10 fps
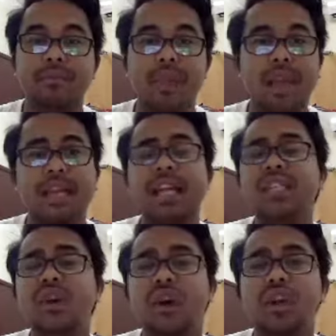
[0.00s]
And that's
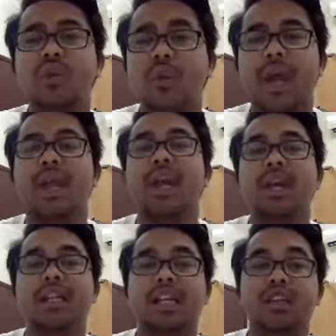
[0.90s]
the only way
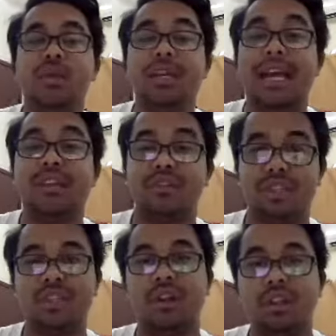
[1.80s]
that you will get
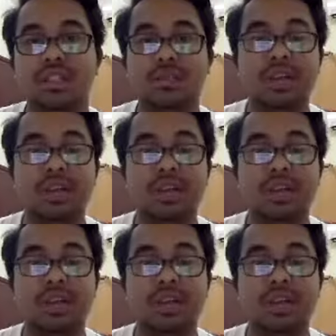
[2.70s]
results.